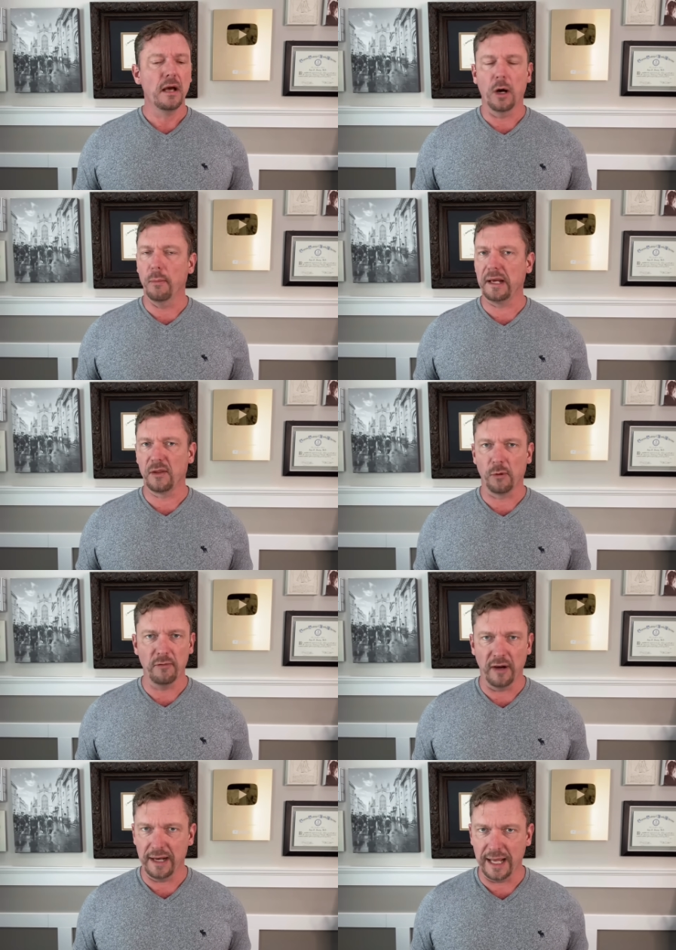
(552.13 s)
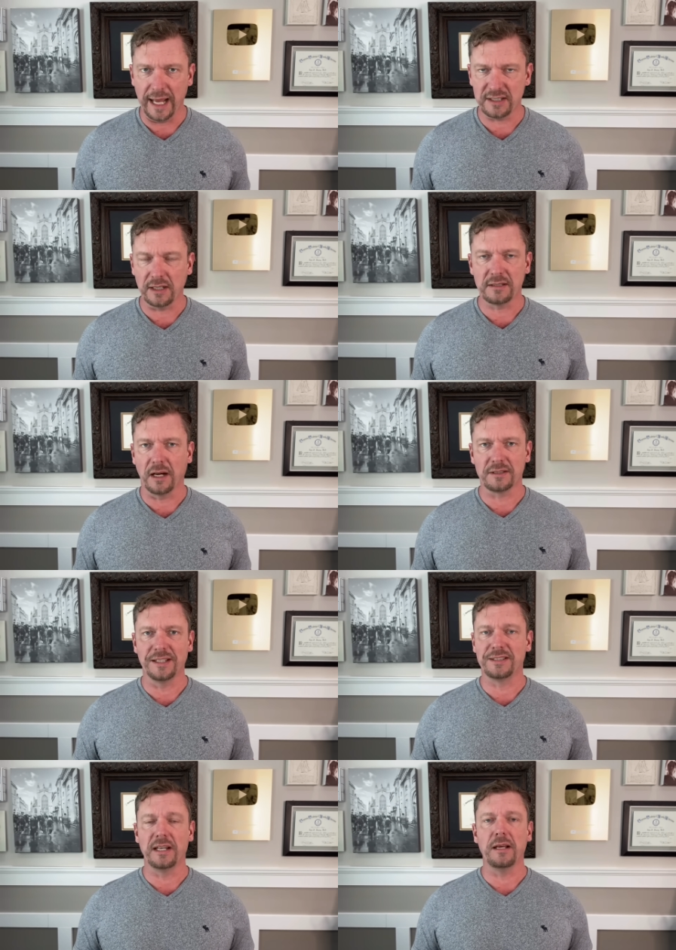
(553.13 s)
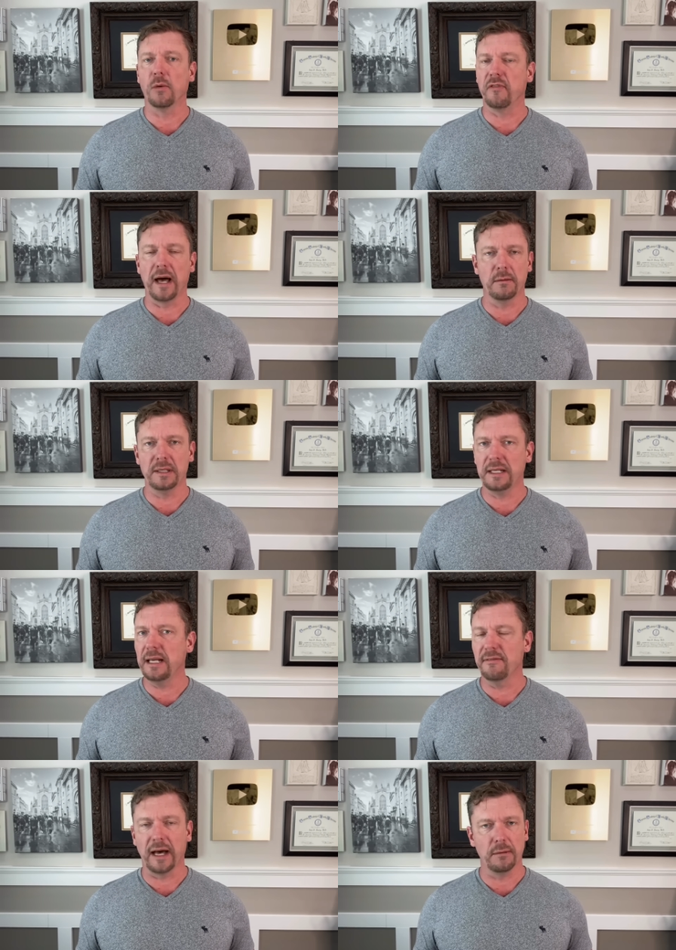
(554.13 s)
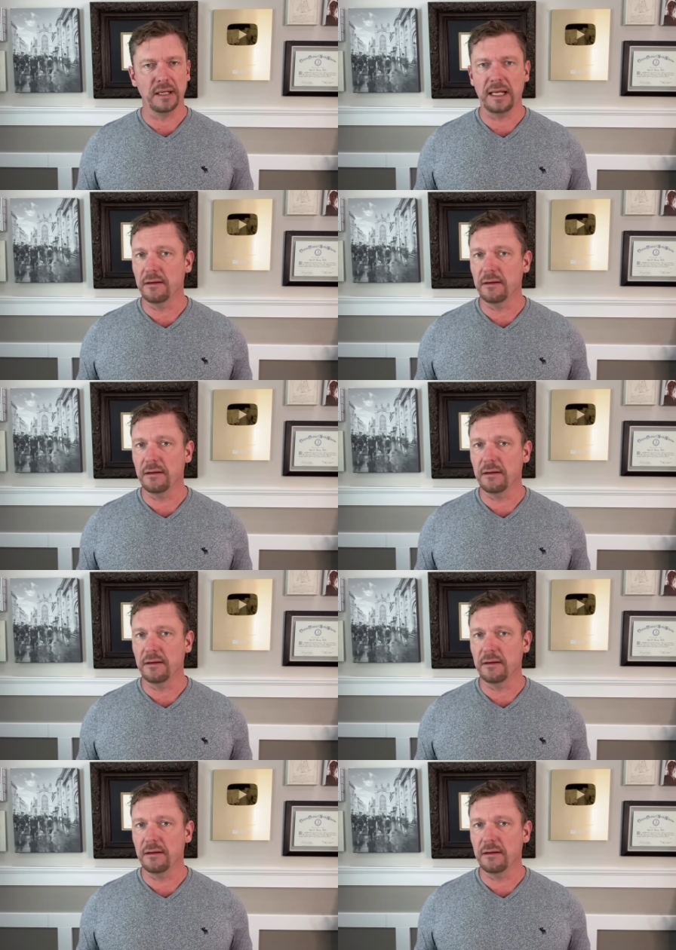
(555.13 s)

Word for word: omega-3 fatty acid toxicity, or vitamin D, vitamin E,